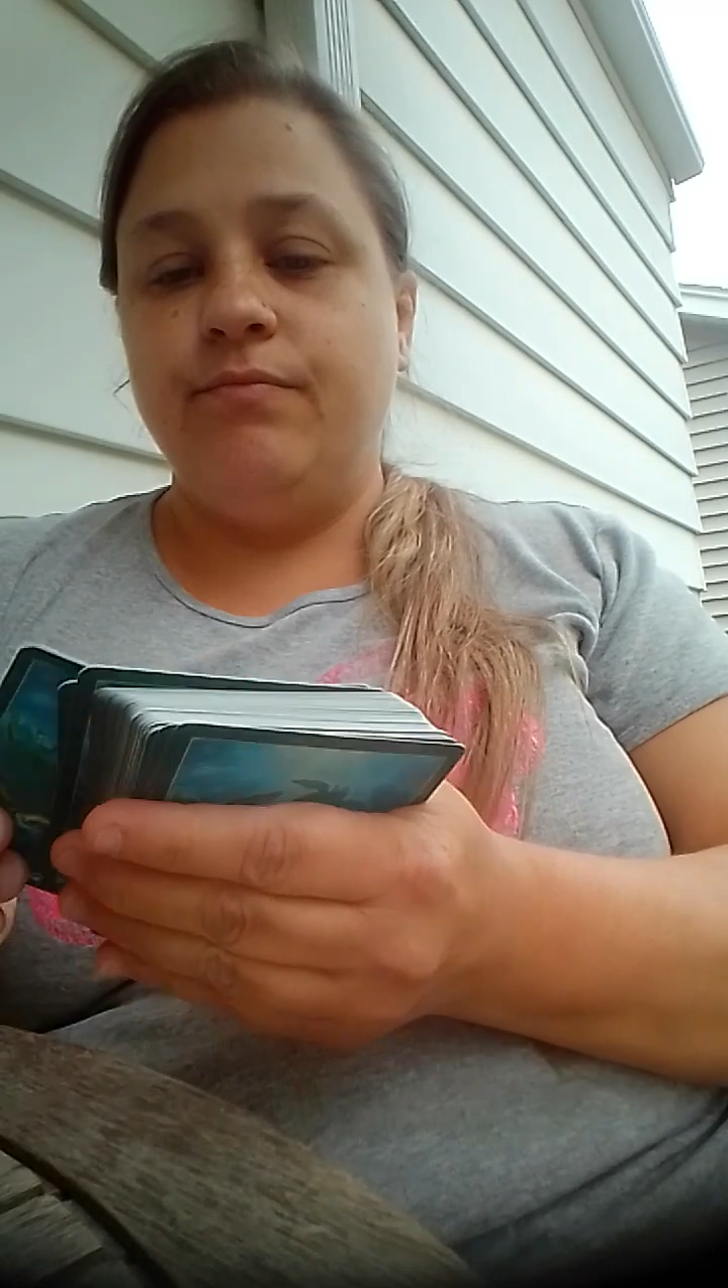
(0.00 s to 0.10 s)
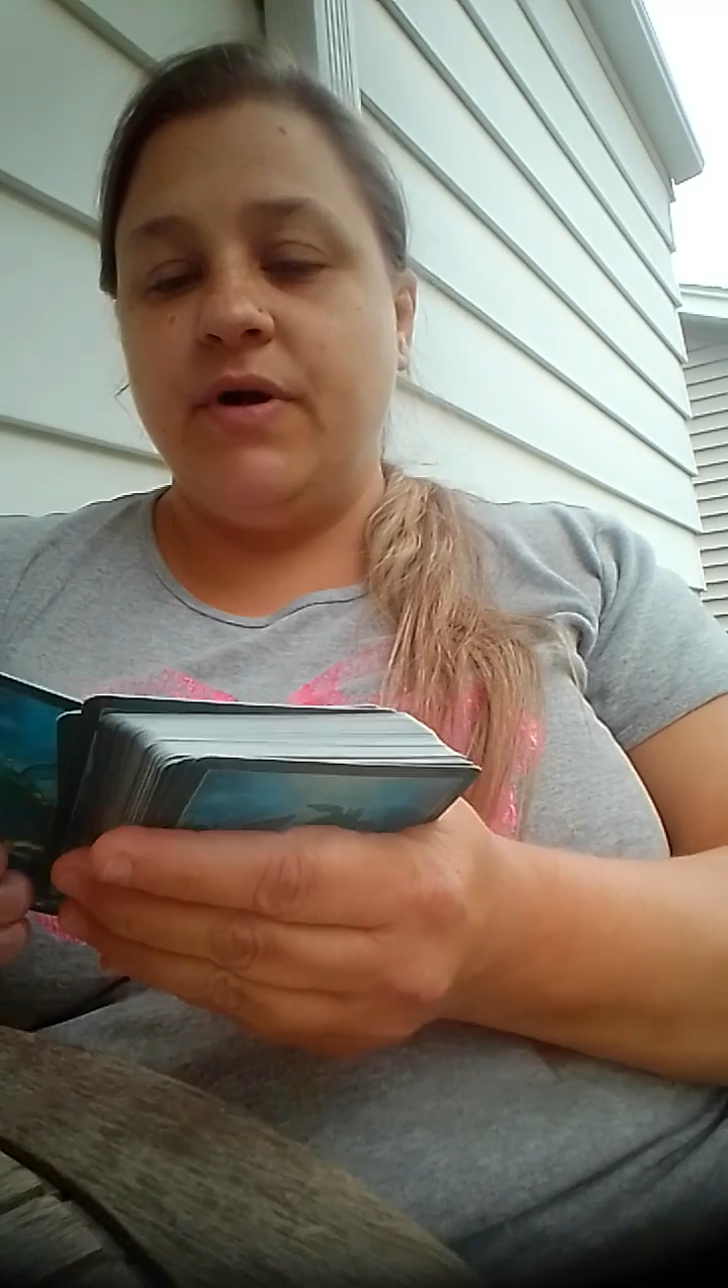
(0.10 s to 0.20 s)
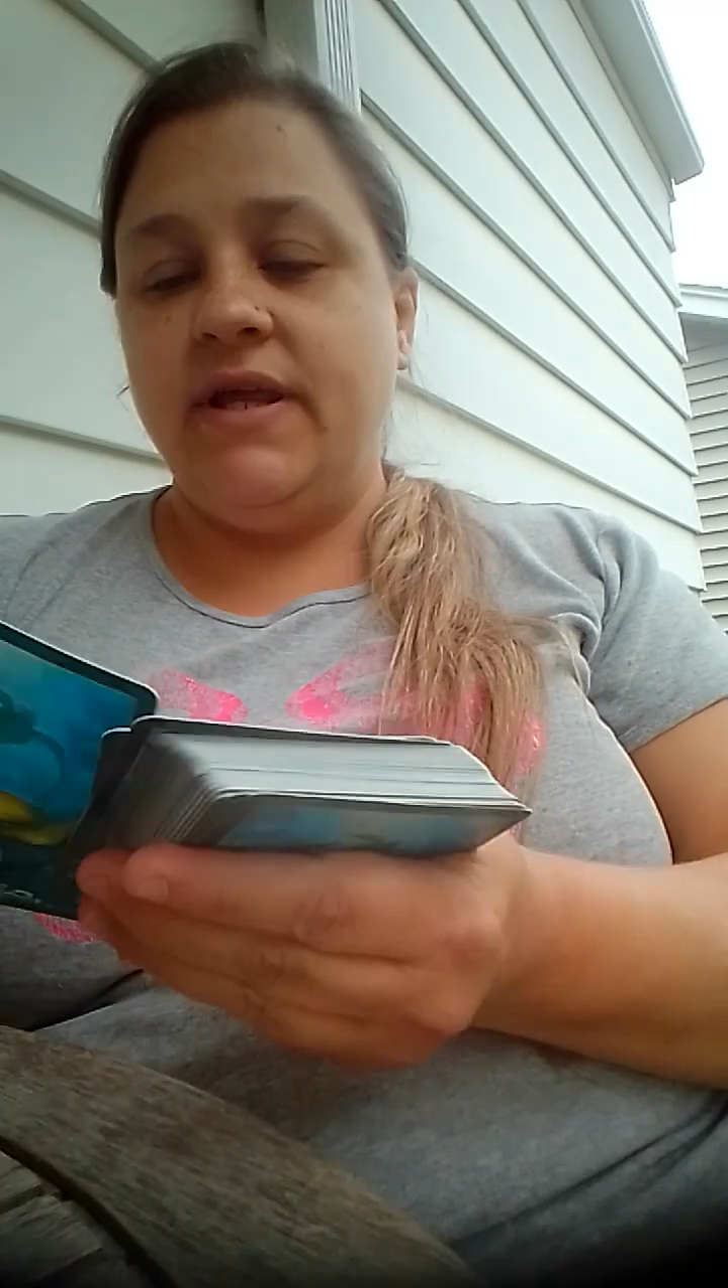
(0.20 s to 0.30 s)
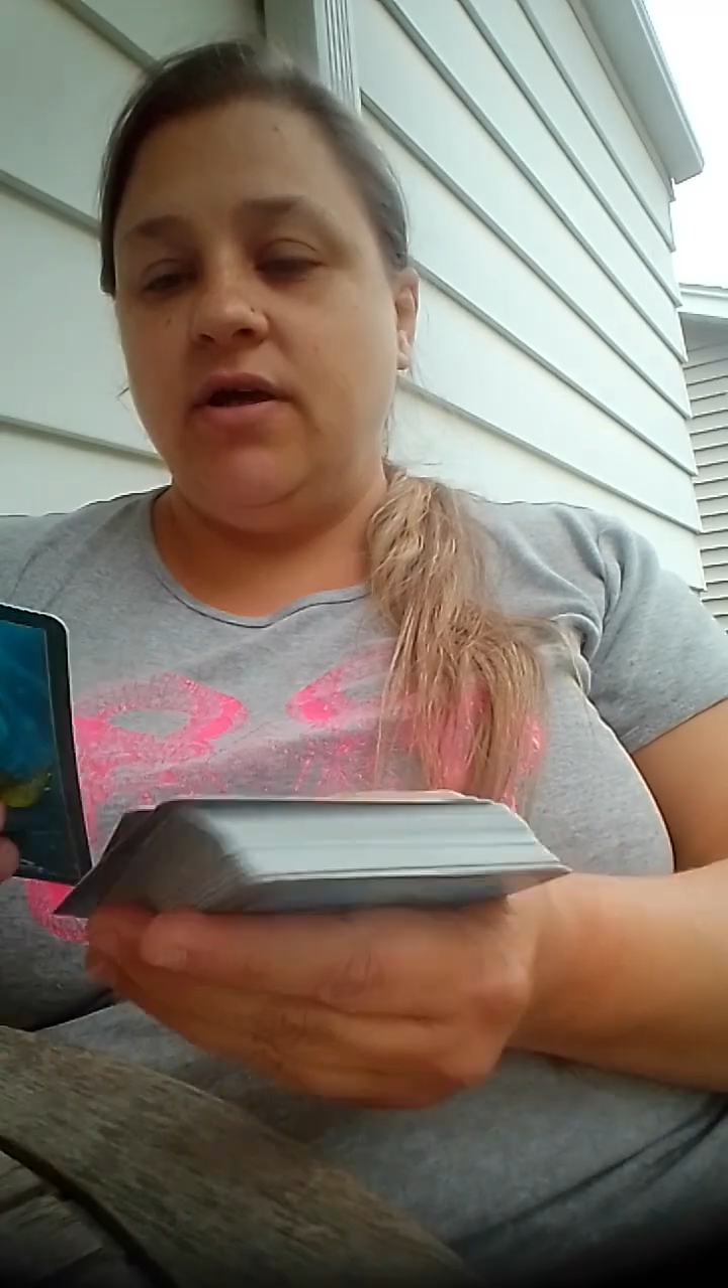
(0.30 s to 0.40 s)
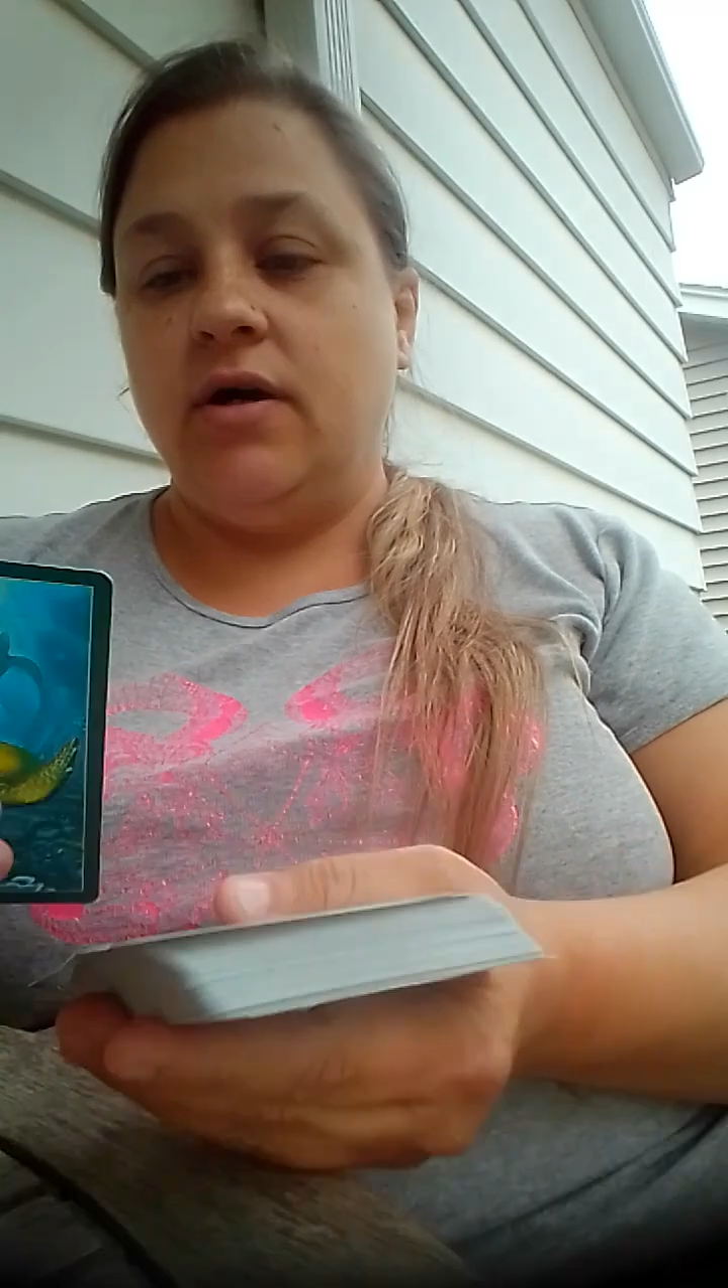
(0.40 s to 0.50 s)

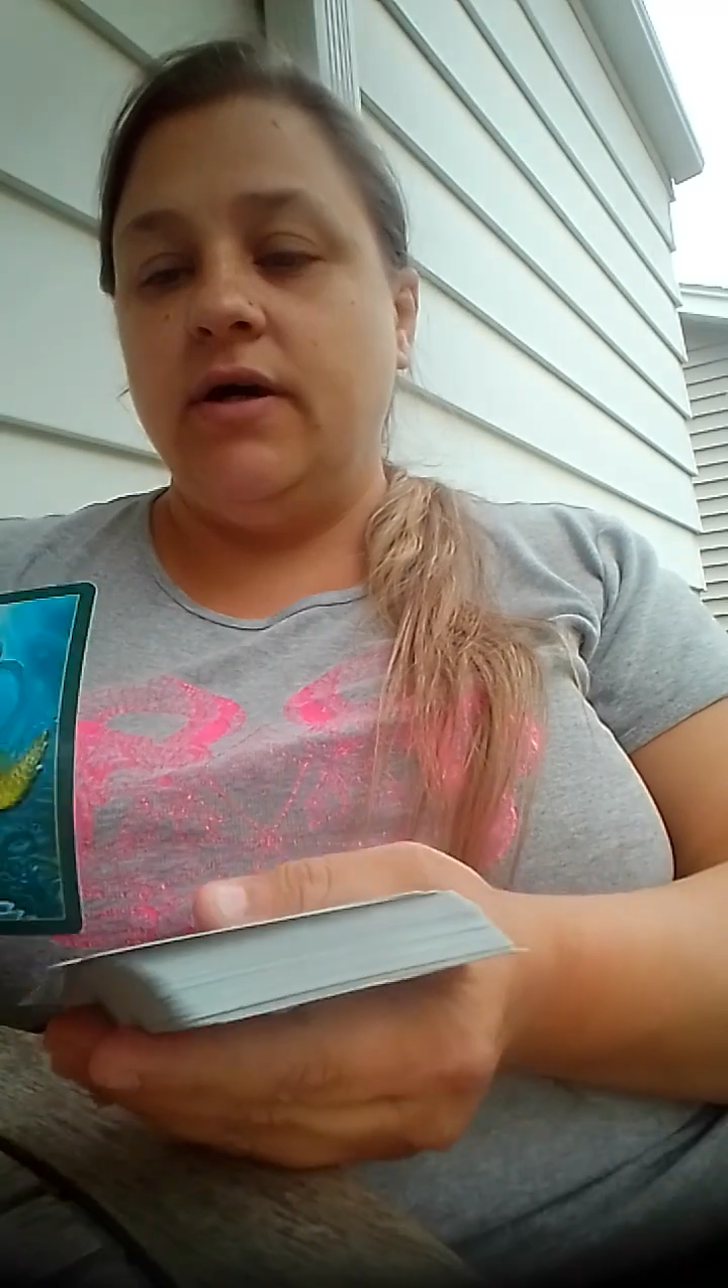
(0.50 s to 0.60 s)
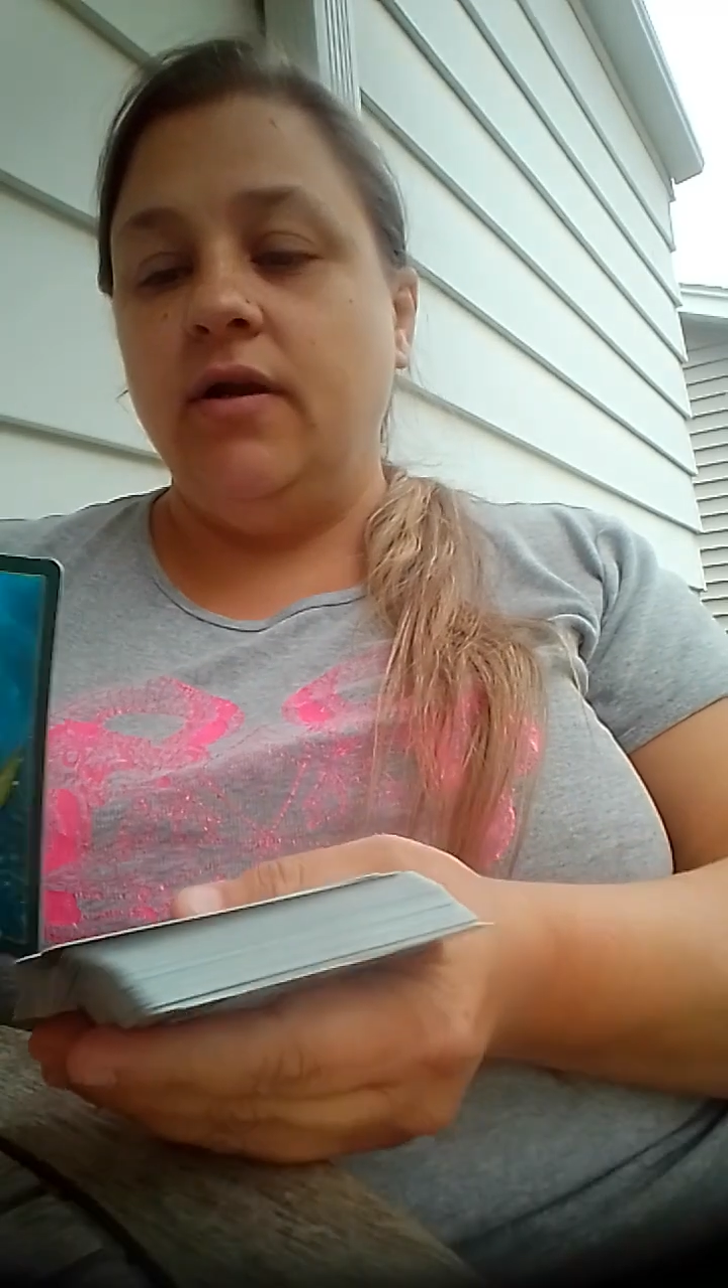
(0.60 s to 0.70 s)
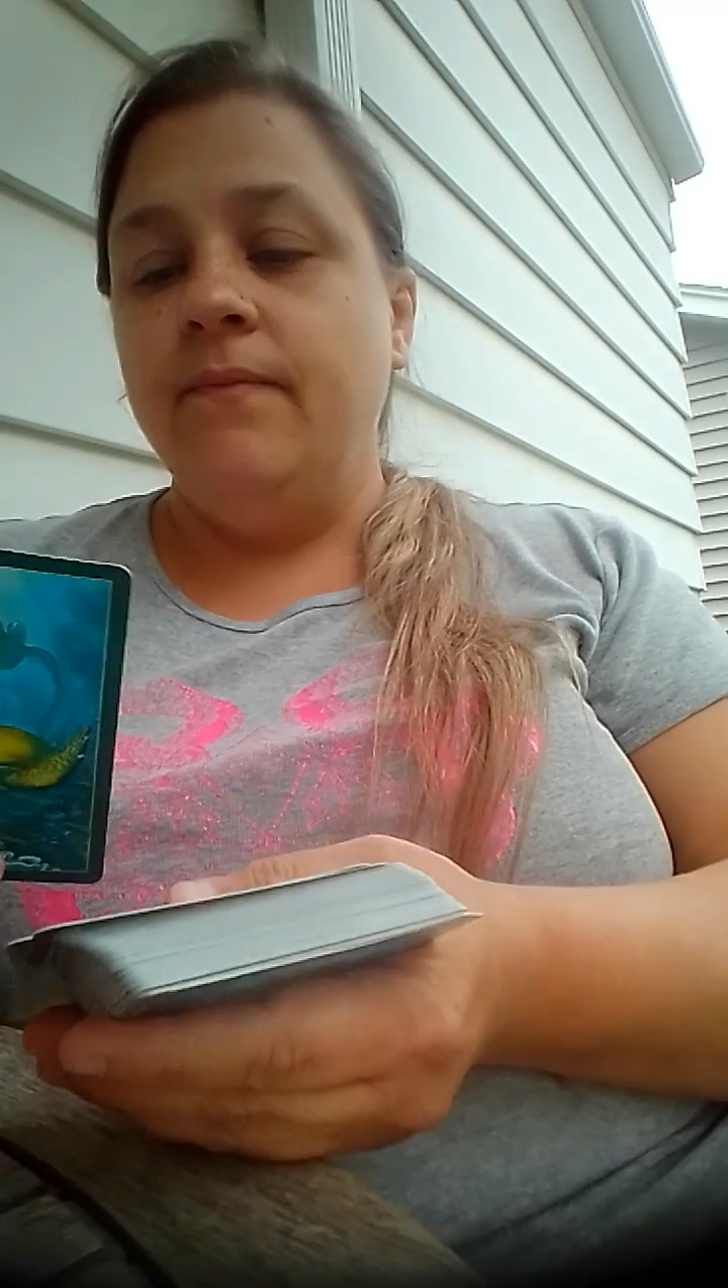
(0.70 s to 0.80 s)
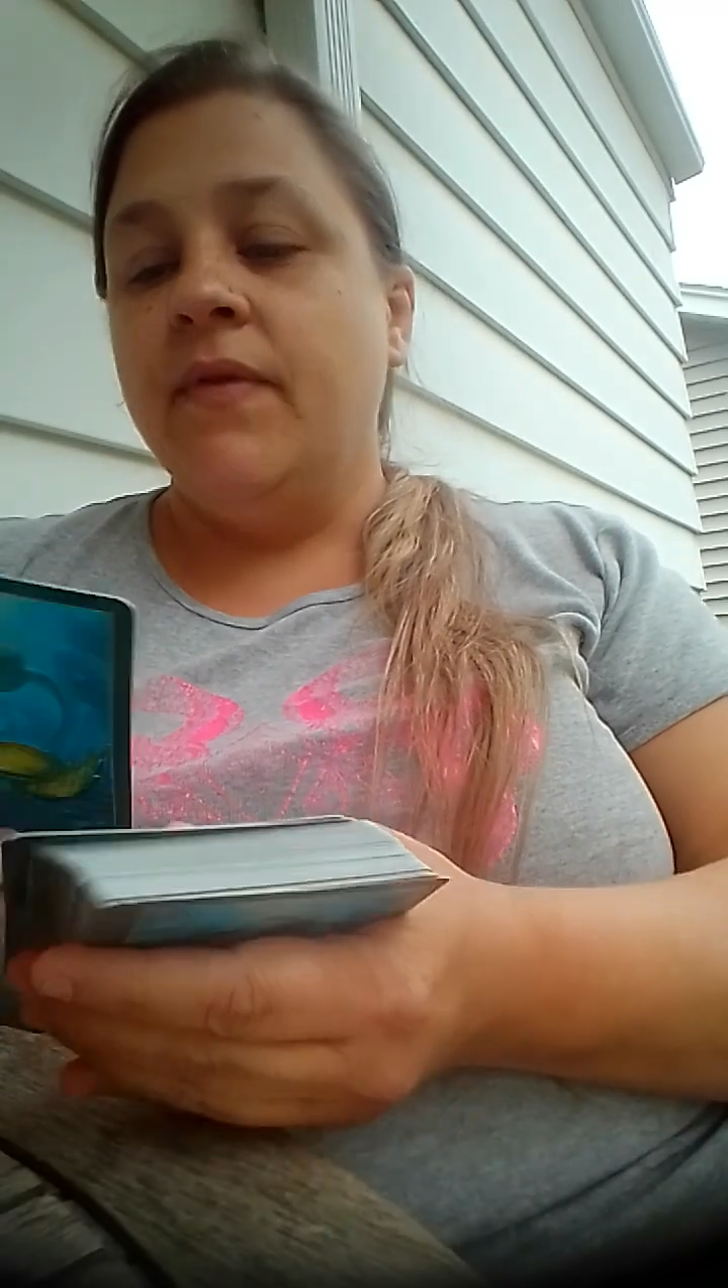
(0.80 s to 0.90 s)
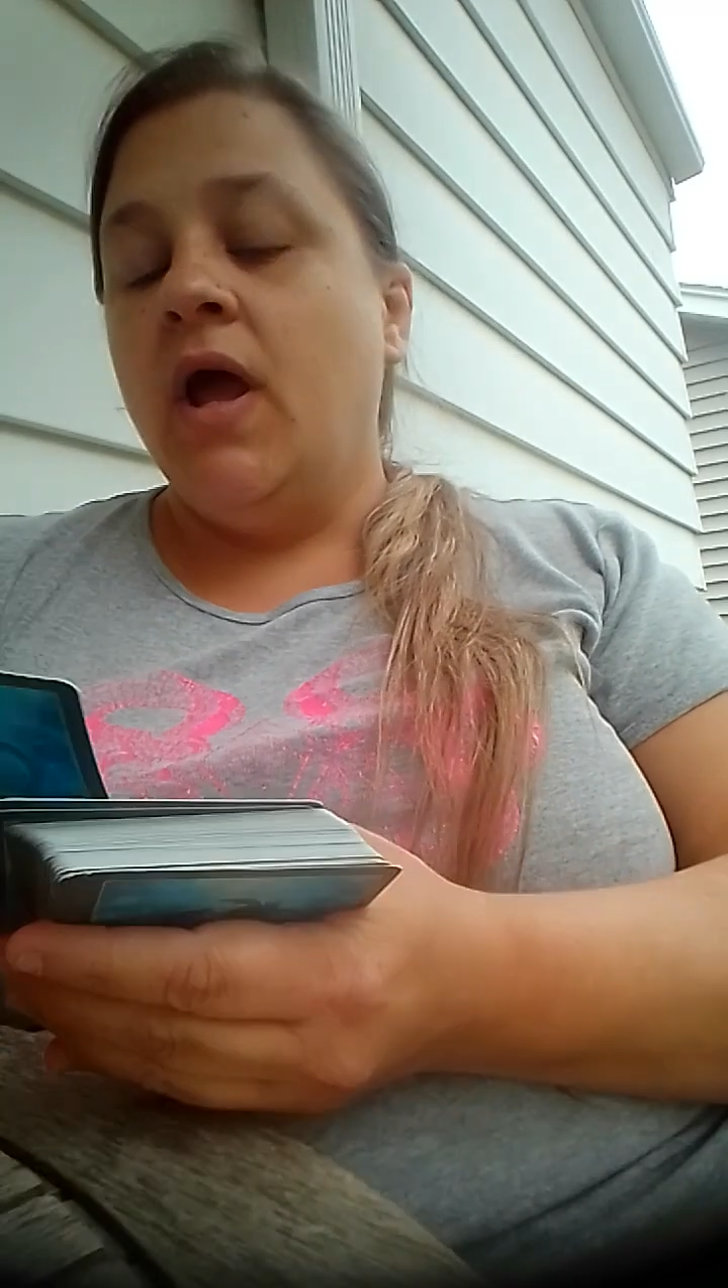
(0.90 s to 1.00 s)
pretty good.